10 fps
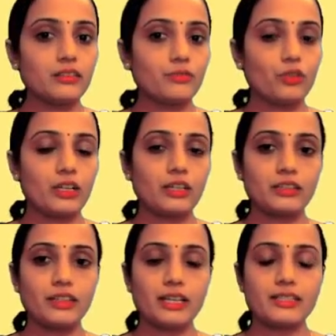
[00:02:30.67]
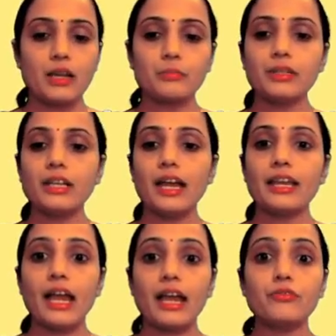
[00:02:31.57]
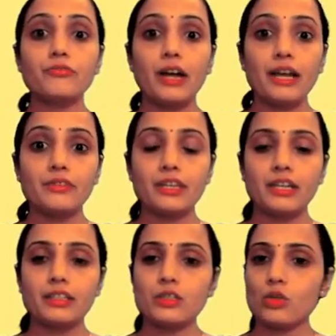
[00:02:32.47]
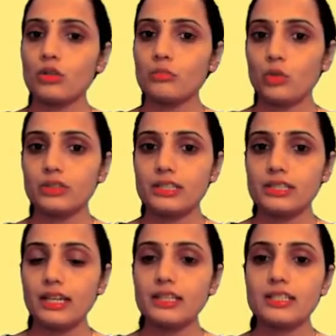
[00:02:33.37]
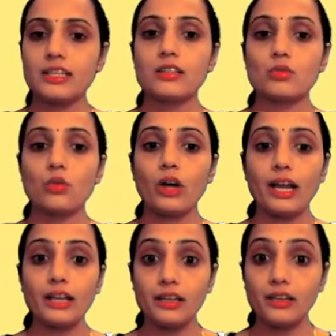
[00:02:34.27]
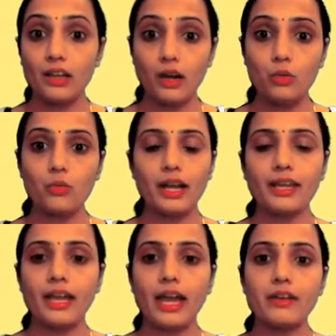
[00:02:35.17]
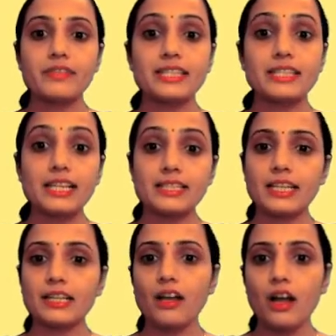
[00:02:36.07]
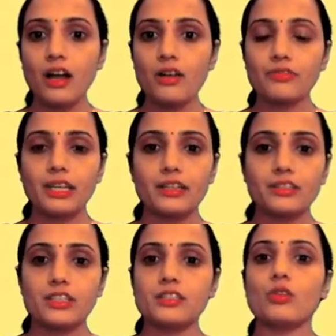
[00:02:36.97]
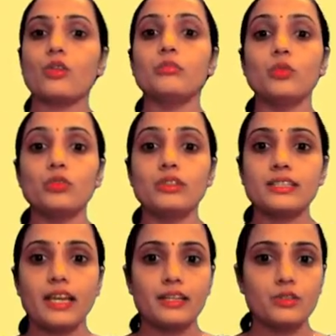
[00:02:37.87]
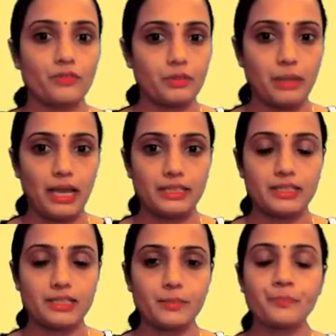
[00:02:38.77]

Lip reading: for another example, I add 5 kgs on both the sides. So now I have 6.5 kgs on both the sides of the balance.